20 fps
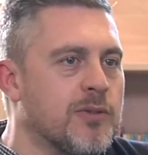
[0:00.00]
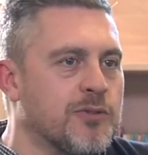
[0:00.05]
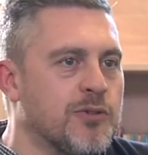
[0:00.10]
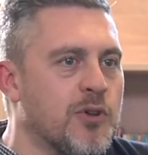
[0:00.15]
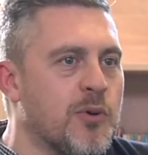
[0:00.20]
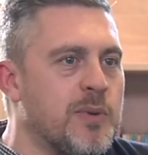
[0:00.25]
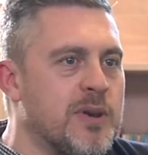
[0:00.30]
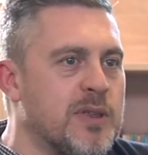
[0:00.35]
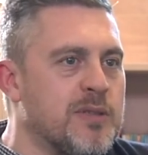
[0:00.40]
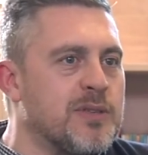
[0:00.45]
There's
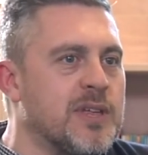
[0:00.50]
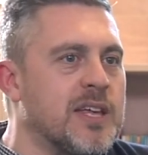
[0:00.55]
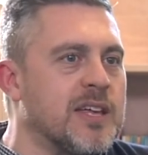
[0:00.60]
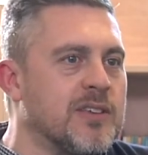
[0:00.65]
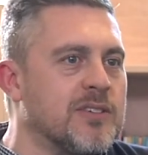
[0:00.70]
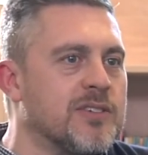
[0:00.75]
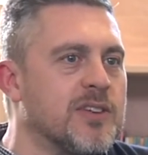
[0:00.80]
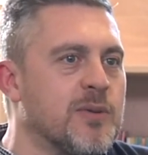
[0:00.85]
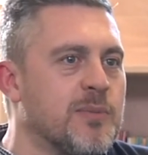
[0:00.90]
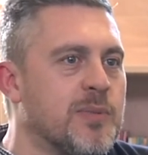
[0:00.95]
so many
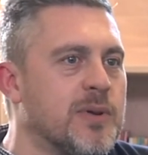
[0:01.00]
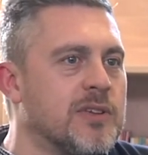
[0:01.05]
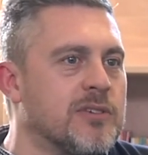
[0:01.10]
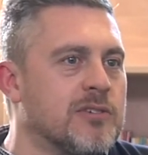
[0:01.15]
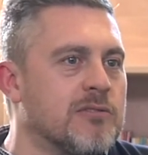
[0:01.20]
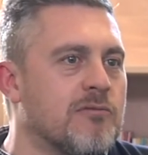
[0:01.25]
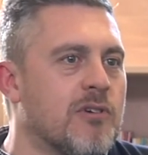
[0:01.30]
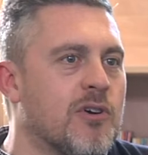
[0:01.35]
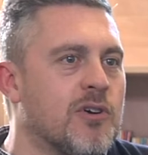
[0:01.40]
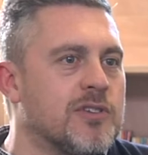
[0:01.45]
things in a
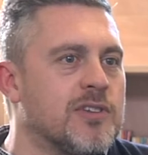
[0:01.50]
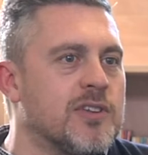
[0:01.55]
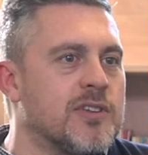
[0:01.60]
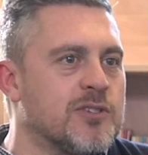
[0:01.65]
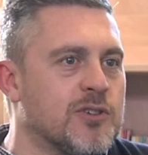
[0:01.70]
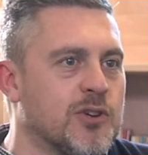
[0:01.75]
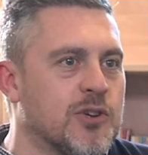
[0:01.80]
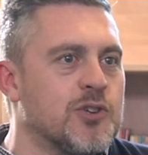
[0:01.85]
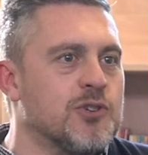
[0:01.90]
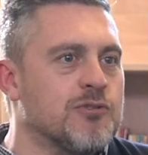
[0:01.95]
piece of
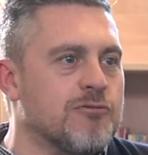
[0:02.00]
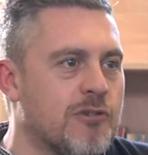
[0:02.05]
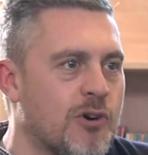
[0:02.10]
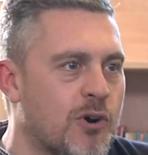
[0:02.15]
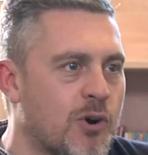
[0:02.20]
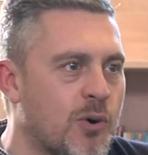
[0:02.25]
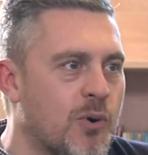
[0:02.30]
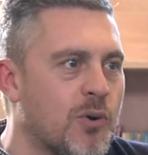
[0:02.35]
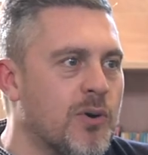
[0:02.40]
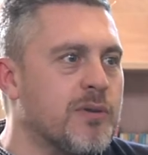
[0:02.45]
writing to
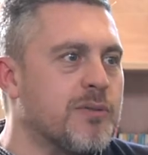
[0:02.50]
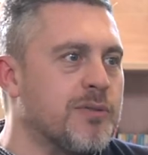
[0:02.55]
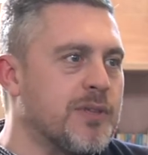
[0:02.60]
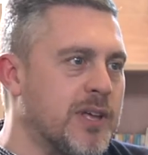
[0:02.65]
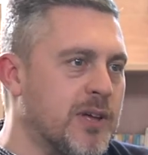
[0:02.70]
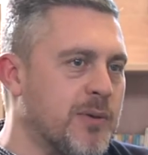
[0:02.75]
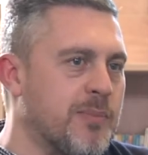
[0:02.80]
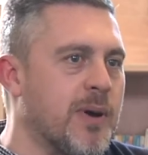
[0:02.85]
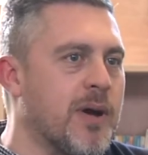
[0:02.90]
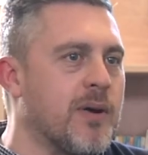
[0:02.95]
control and
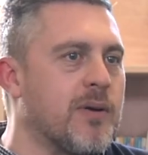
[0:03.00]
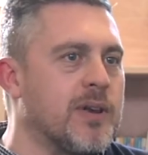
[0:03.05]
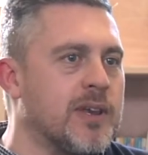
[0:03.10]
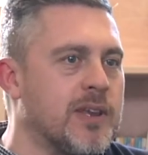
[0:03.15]
think about,